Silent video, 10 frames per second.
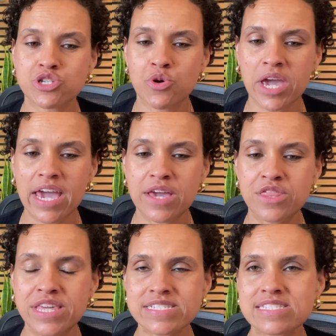okay,
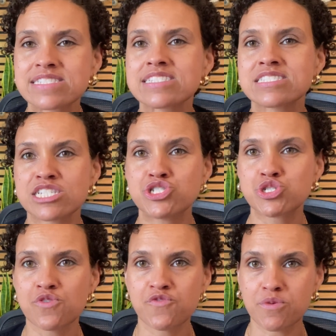this is
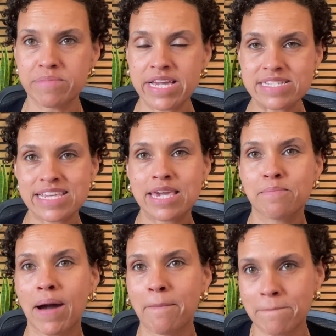essential for me to get
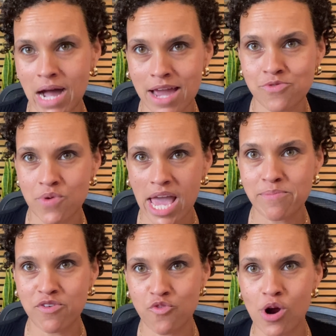my mind right
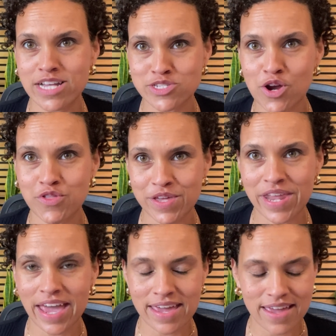before I start the
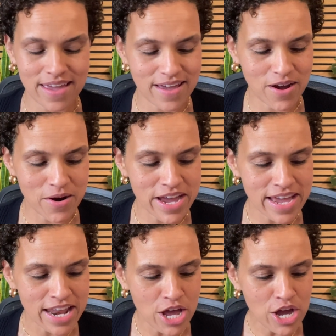day. All
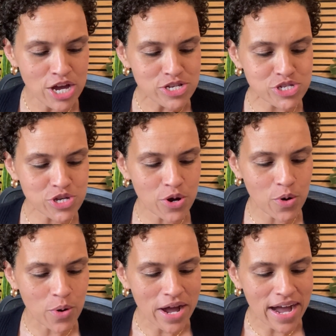right. So,